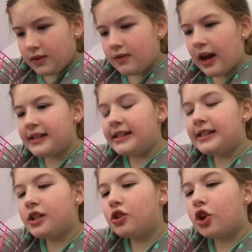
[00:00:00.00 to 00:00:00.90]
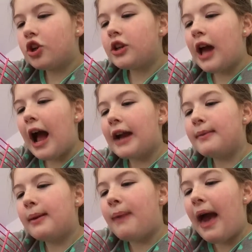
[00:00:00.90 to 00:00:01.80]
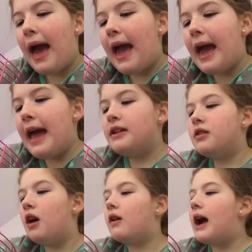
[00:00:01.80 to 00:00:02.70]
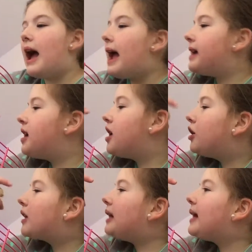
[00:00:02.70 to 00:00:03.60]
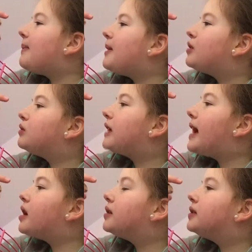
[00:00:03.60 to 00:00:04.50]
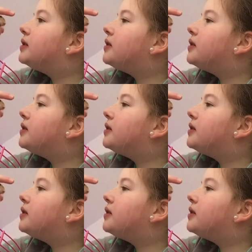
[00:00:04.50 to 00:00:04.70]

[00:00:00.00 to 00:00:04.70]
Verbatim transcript: You guys need to learn how to be pet, okay? You guys can't be so scared,